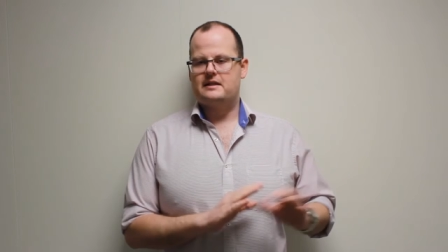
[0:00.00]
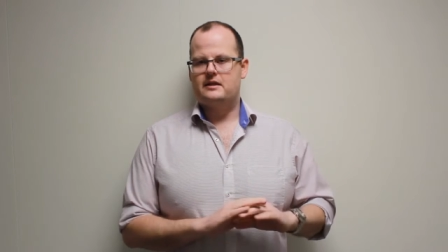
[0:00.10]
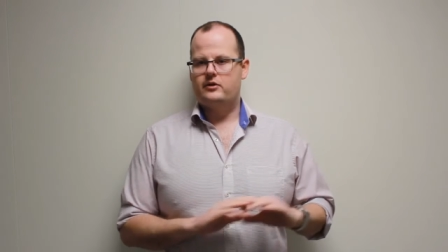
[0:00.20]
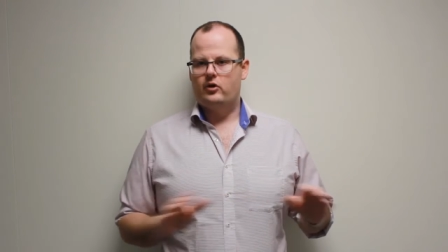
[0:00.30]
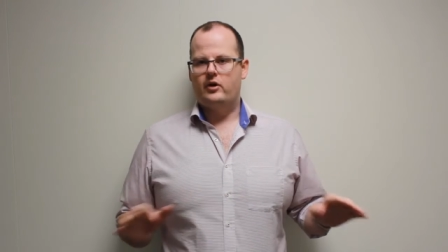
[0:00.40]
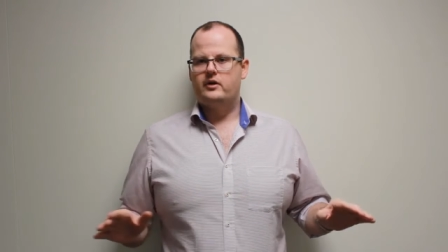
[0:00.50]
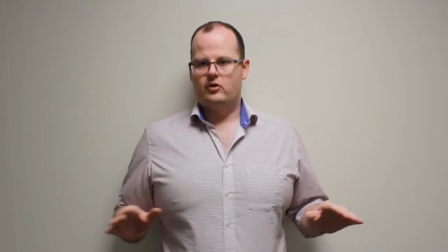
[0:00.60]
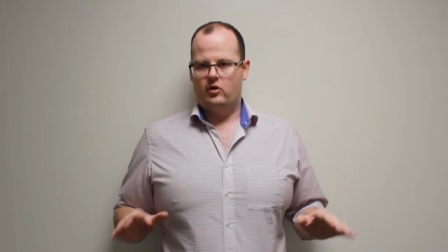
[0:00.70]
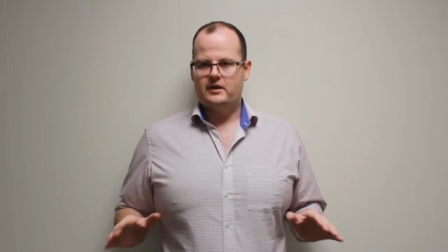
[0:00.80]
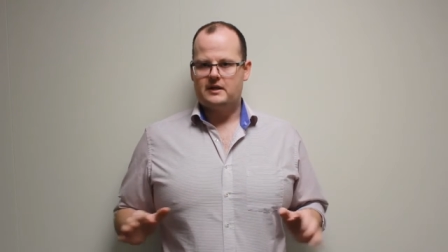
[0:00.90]
You're
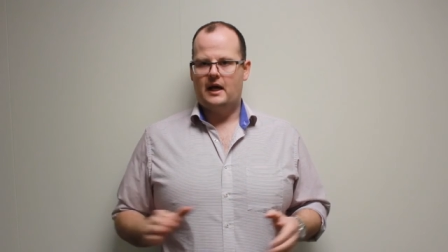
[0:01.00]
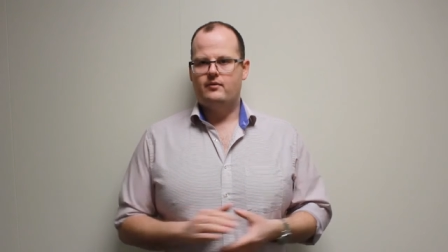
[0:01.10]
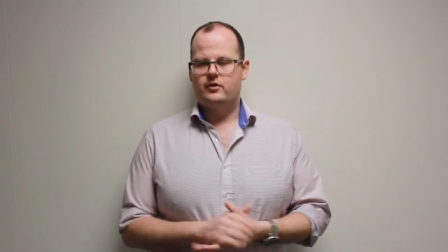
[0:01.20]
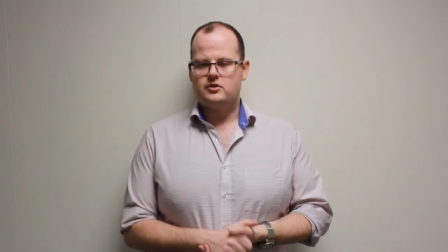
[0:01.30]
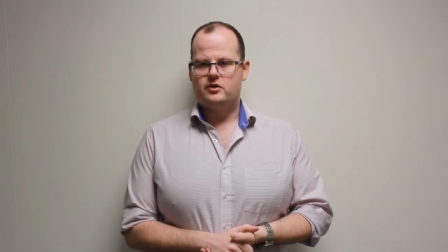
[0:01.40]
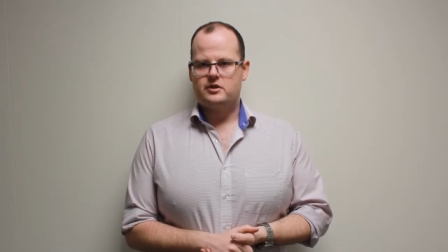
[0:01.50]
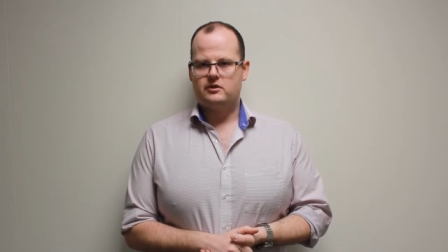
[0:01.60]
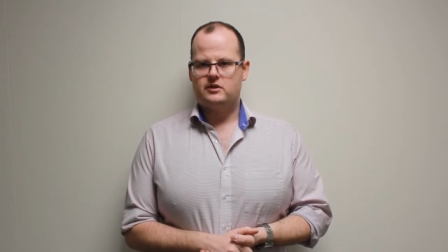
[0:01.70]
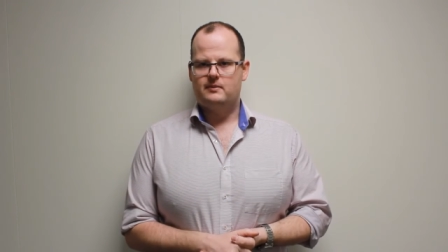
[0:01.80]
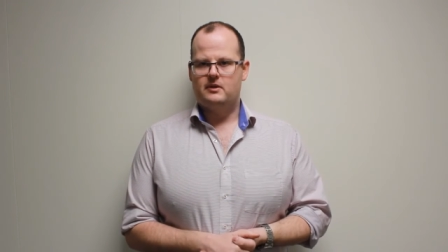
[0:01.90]
not in time for a
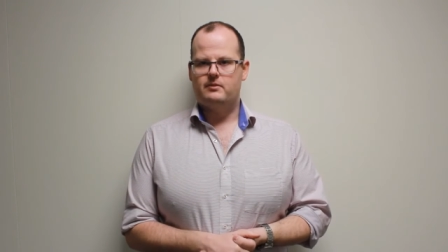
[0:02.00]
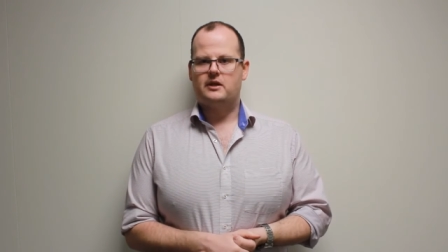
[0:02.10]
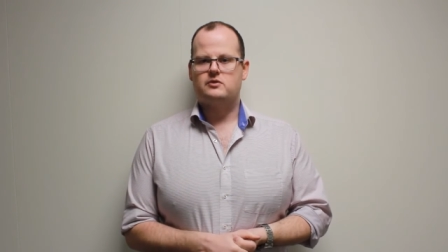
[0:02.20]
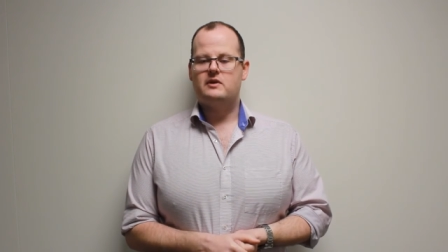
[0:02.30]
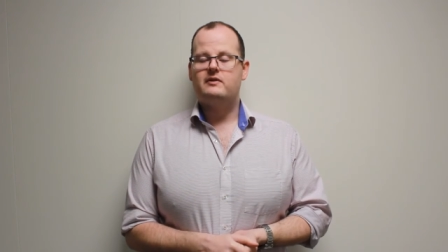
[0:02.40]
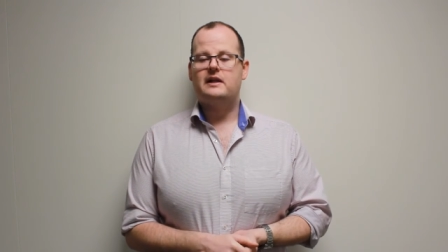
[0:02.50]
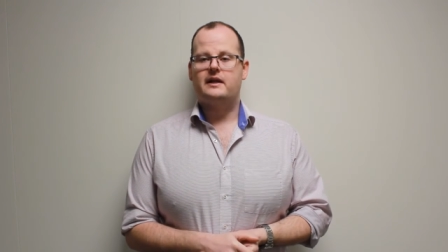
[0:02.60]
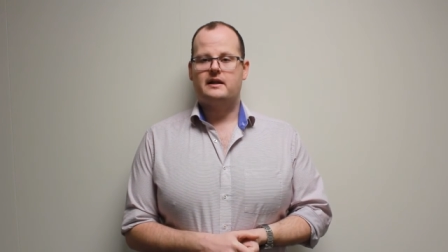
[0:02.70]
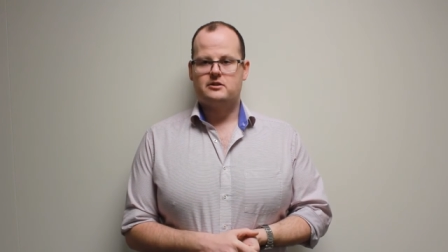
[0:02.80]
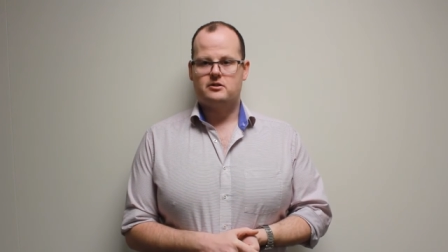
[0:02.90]
surgical treatment, because we feel
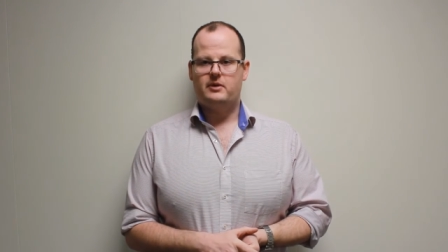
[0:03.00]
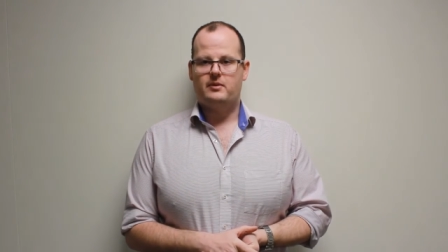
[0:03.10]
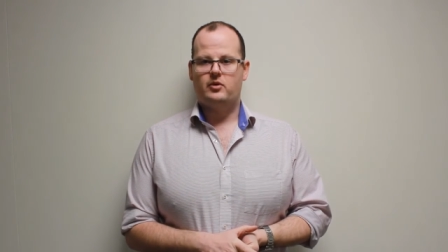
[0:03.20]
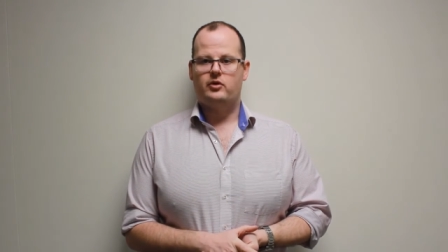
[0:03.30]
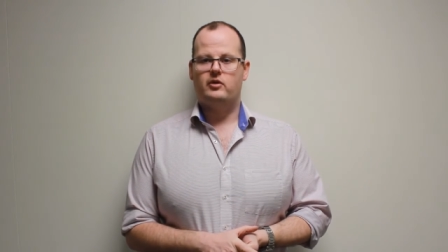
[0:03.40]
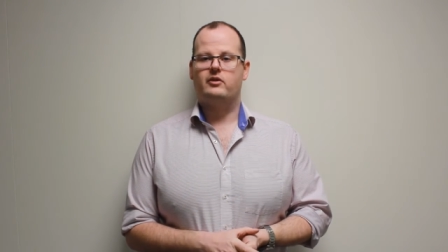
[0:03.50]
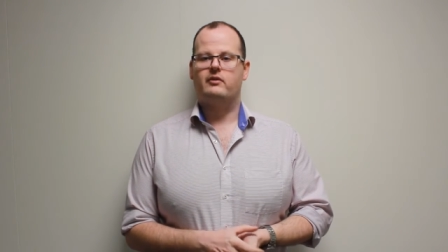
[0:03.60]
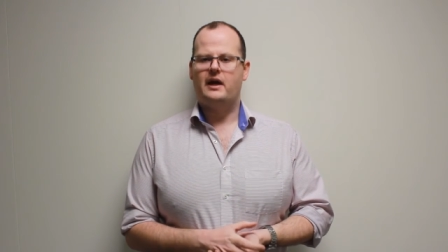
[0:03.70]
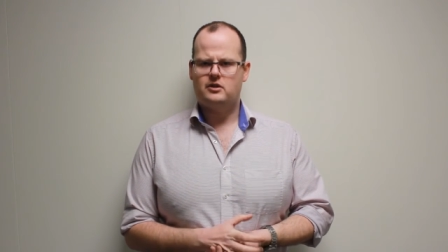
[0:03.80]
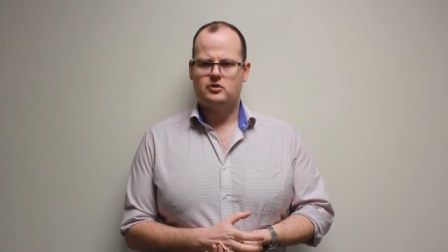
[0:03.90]
like these are people who have the
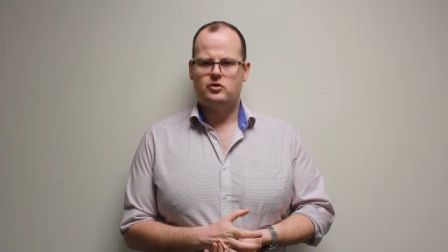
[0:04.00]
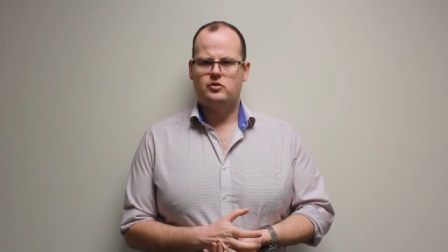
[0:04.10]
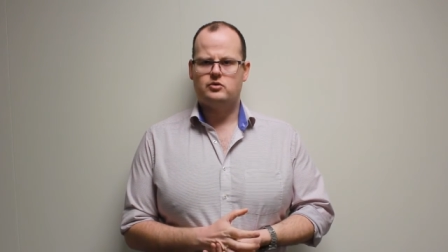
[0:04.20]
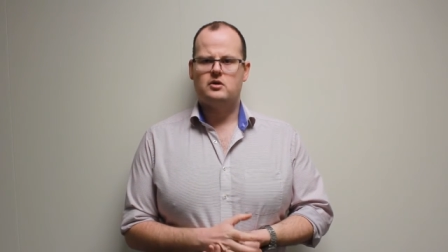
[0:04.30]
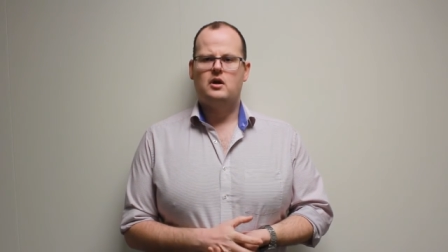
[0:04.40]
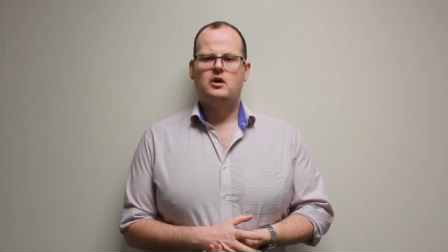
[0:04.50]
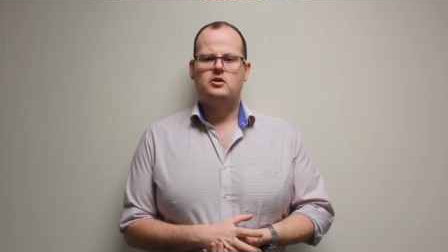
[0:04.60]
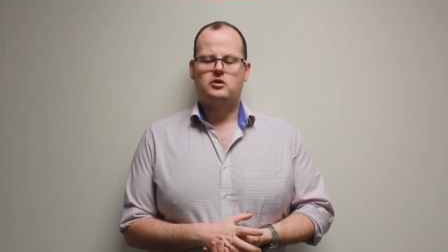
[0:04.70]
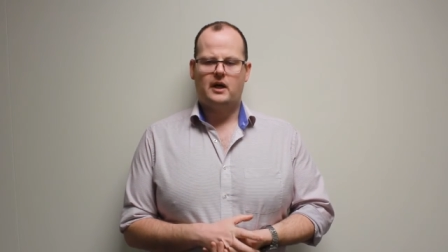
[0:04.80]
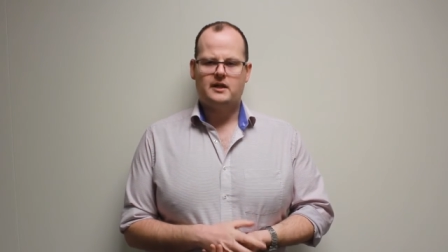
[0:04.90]
right to choose
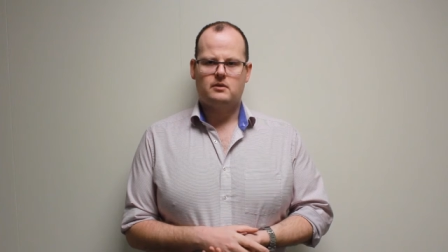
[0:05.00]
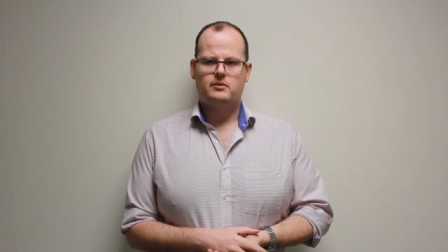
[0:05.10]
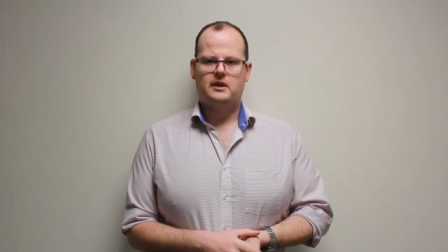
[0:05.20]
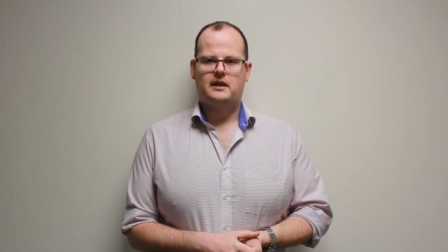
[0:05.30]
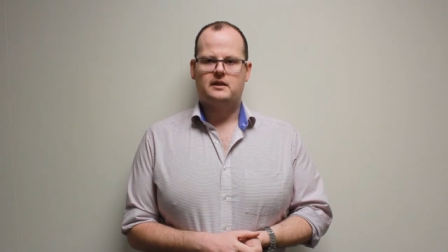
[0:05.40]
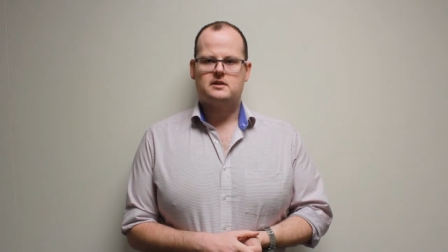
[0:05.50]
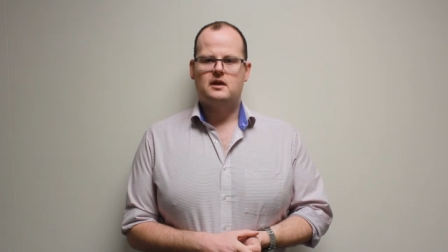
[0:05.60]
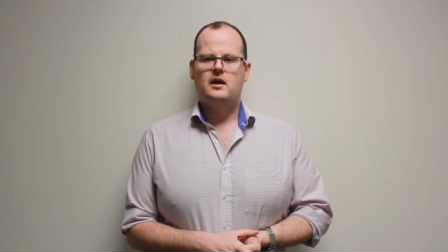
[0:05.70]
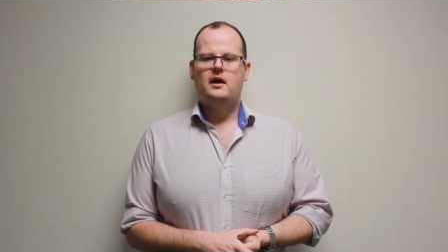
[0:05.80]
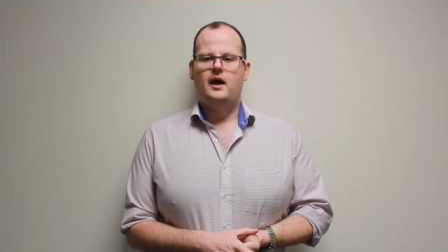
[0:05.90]
to try something
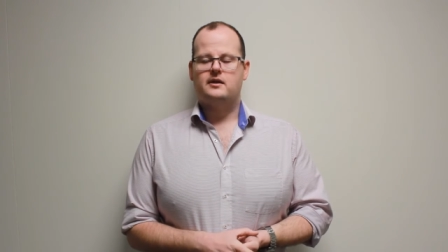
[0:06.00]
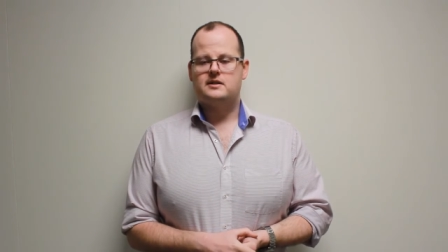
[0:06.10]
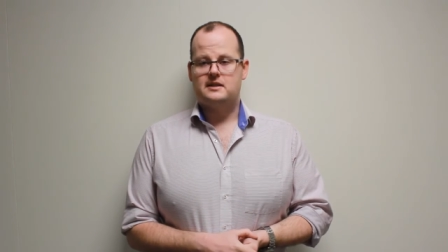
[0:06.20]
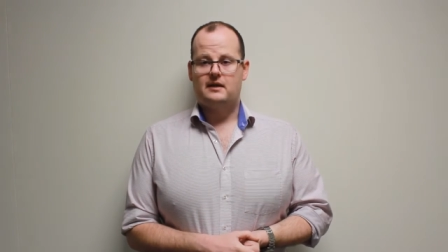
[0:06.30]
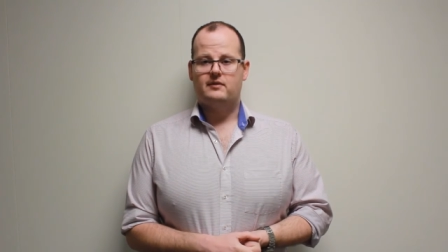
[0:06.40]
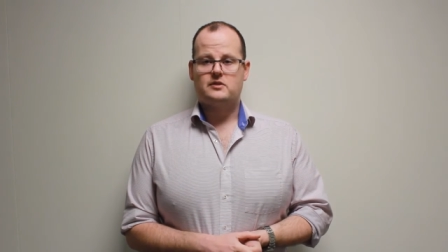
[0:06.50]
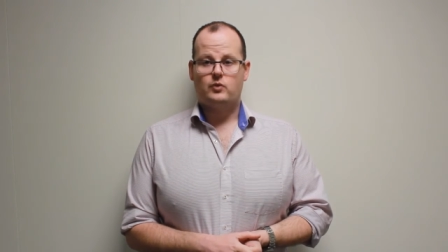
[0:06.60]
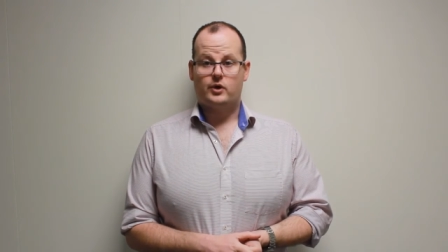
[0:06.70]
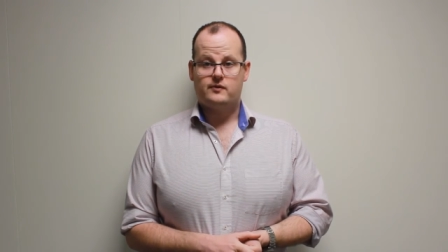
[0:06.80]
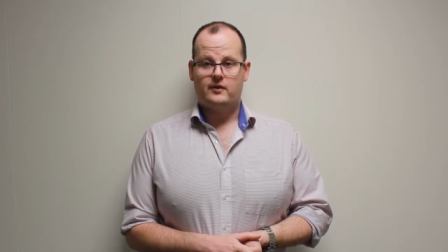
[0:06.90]
else and to see if this
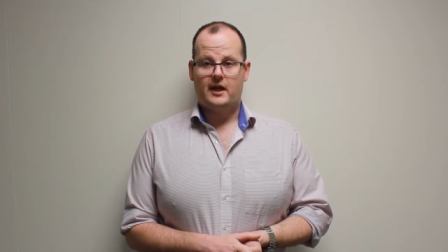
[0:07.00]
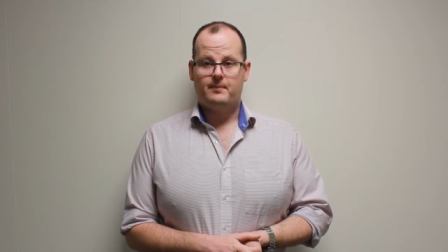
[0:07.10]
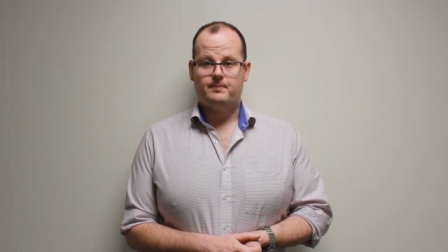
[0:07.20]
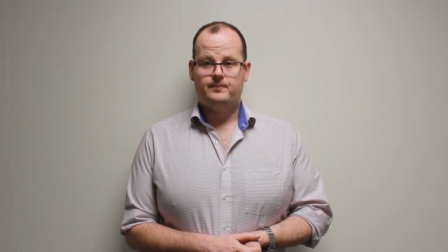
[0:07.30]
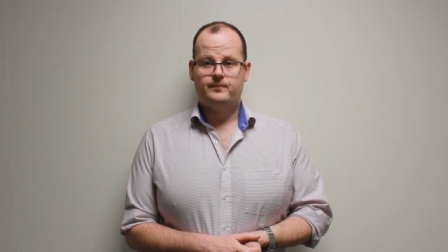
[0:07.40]
works for them.